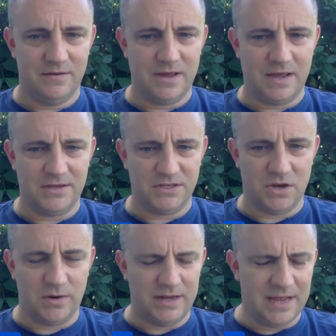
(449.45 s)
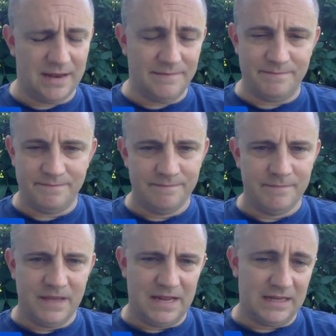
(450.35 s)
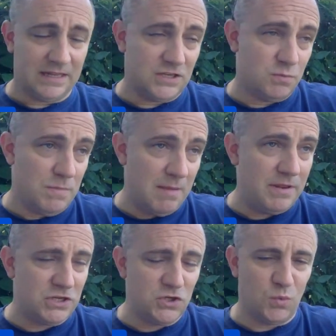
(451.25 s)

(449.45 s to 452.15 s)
Okay, so, and again, and I think this